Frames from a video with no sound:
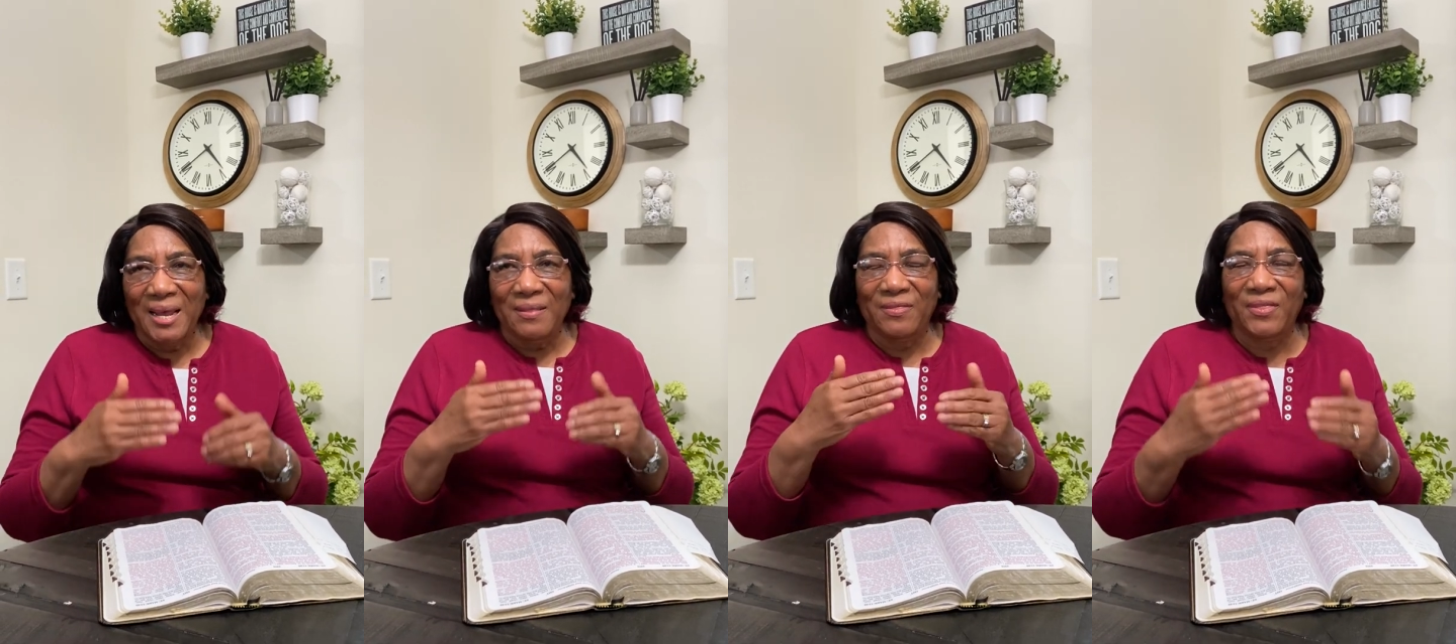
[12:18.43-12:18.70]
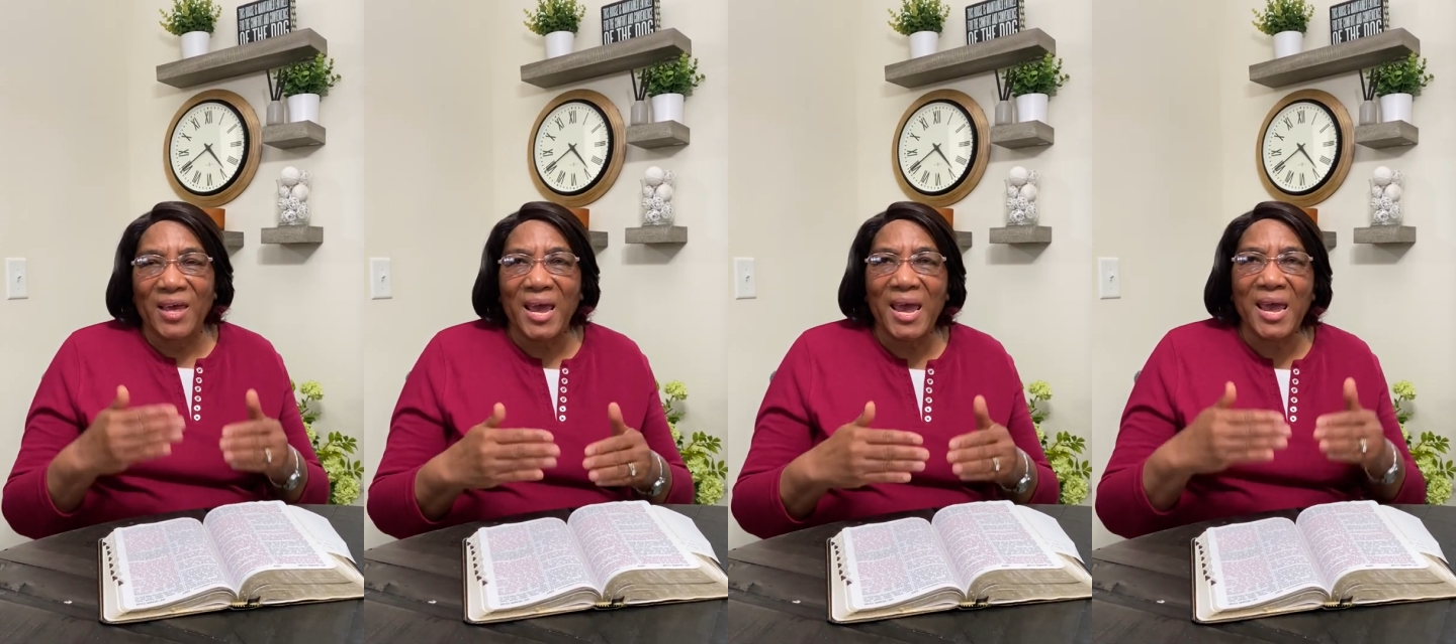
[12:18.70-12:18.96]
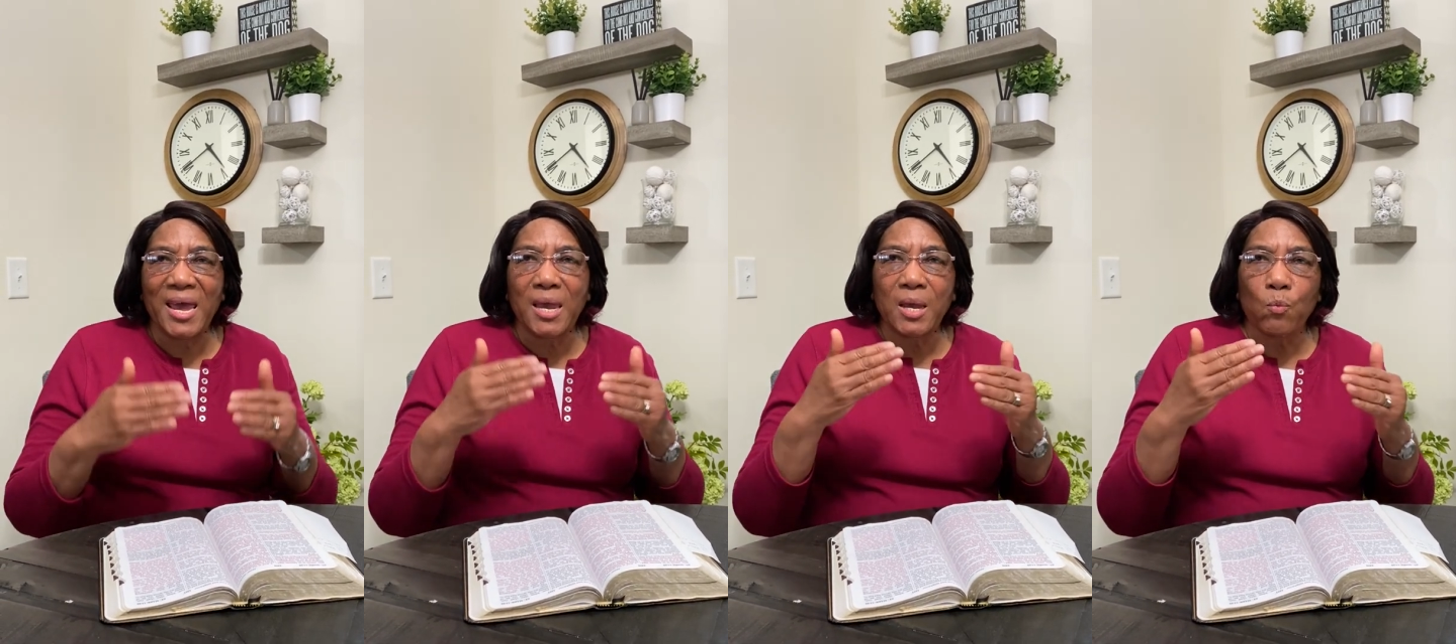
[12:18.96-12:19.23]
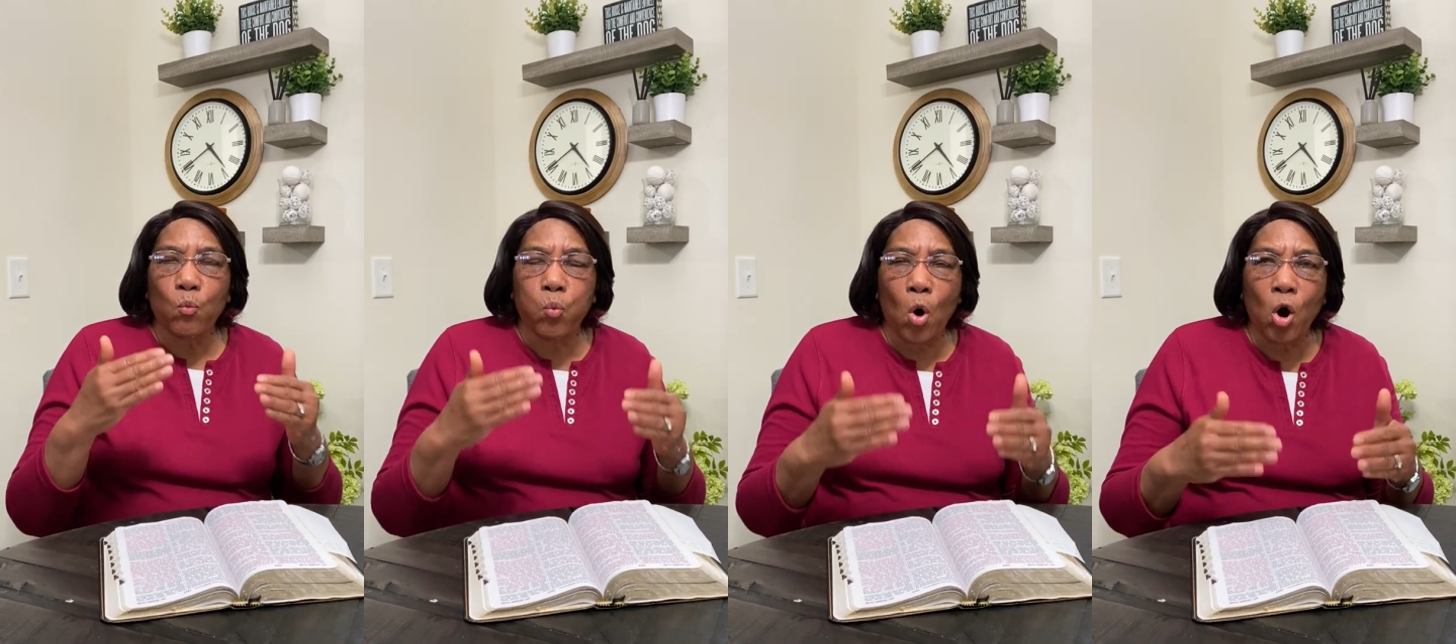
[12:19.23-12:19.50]
they
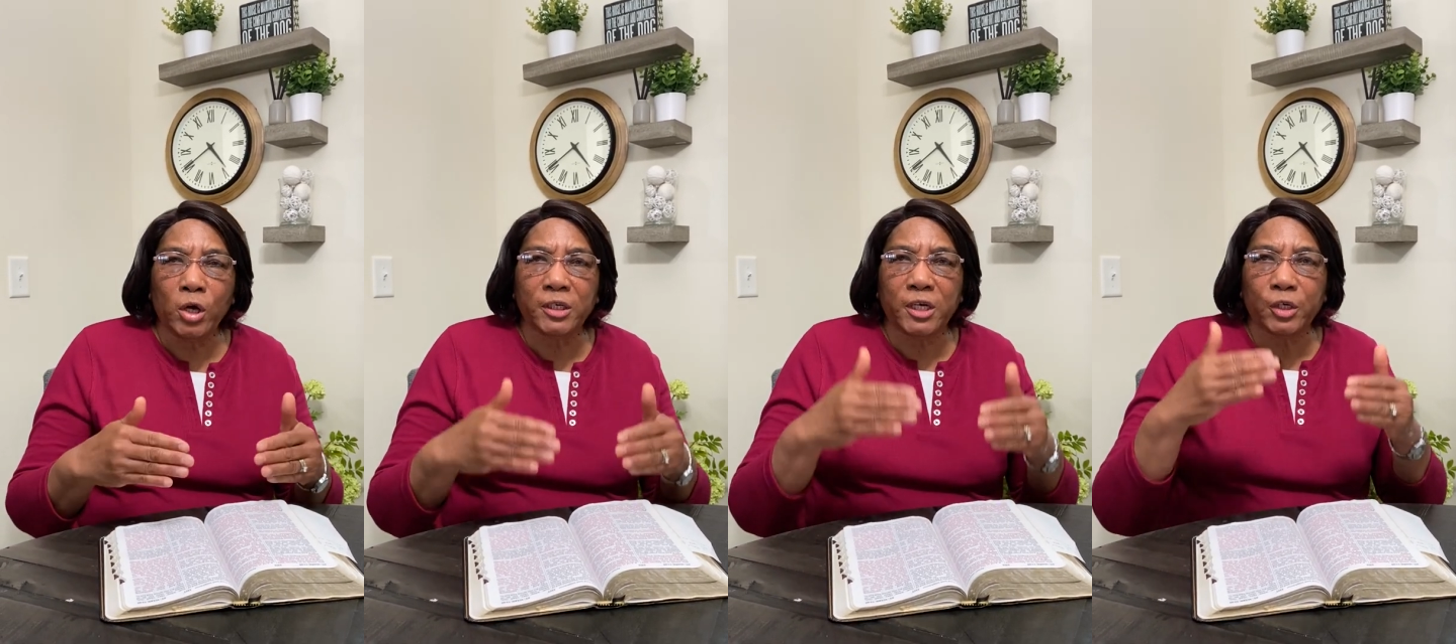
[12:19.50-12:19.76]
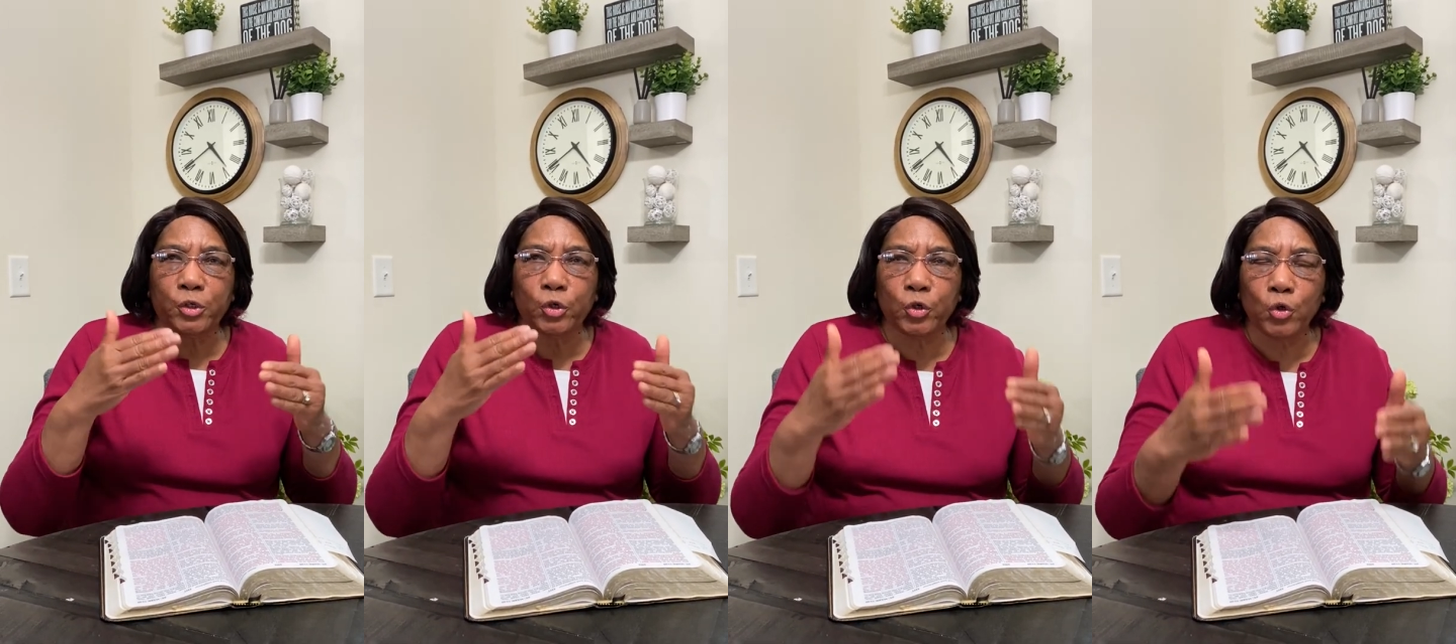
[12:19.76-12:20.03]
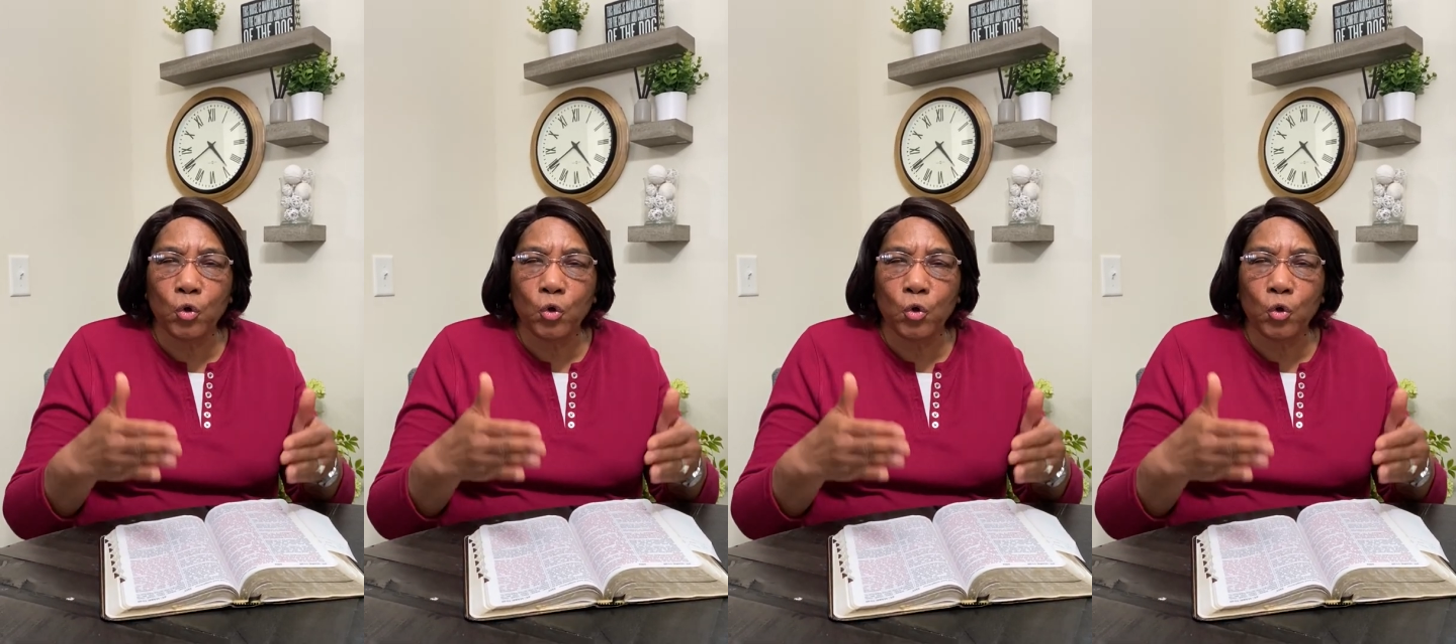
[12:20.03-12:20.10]
wanted to